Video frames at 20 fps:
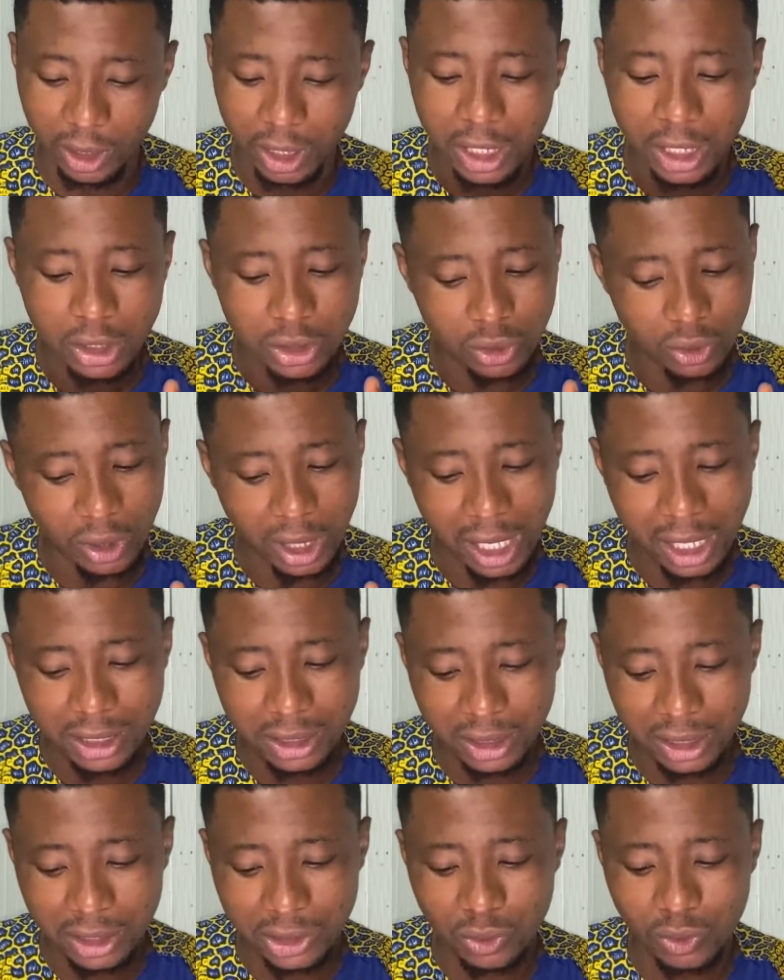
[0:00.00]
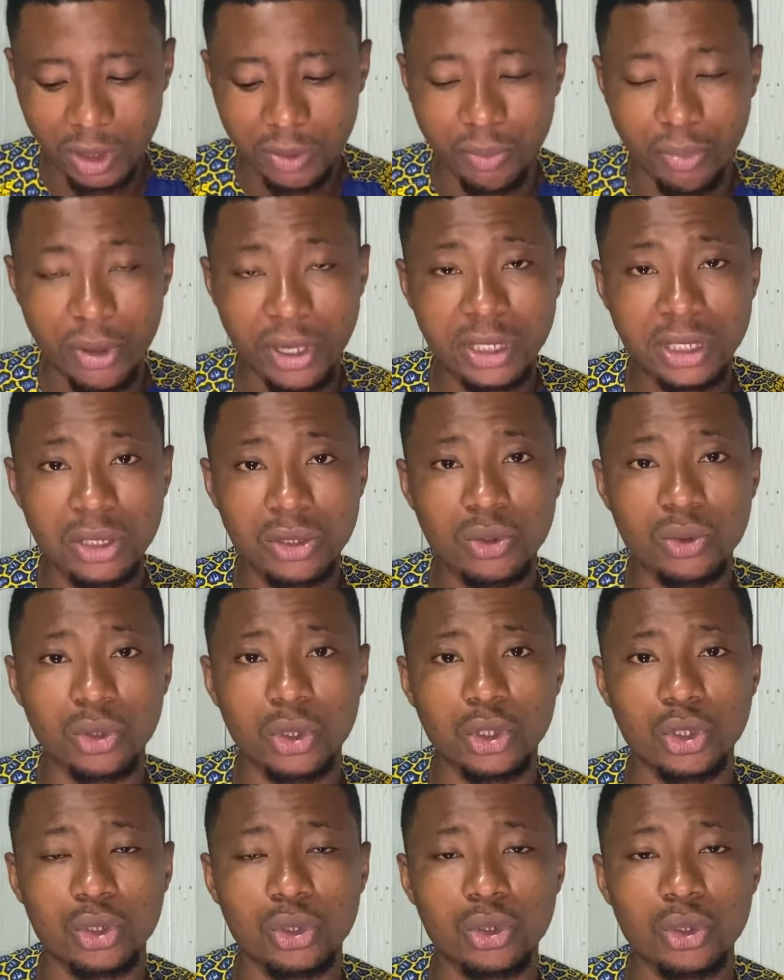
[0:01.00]
So as this one, printing tool, you
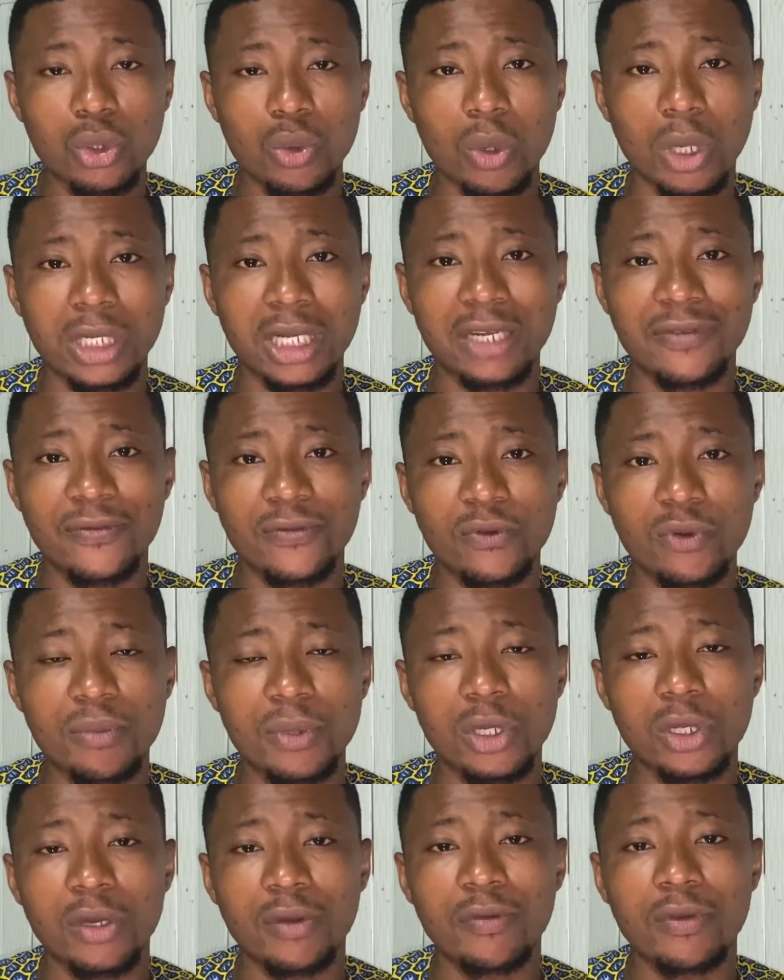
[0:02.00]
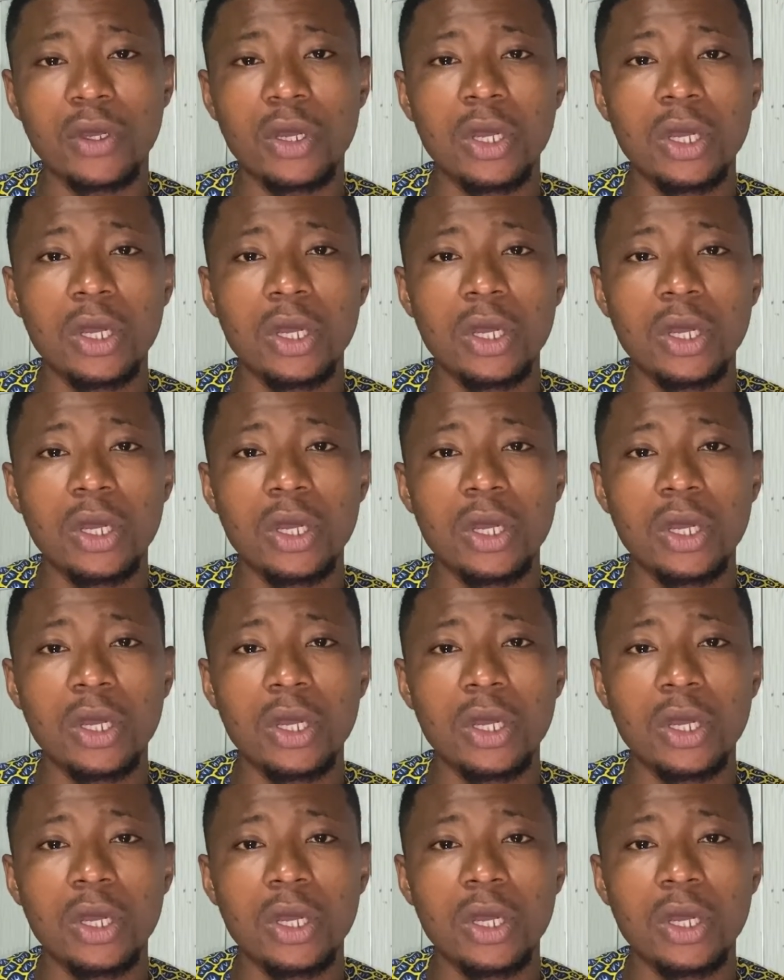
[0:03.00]
should know what the full meaning of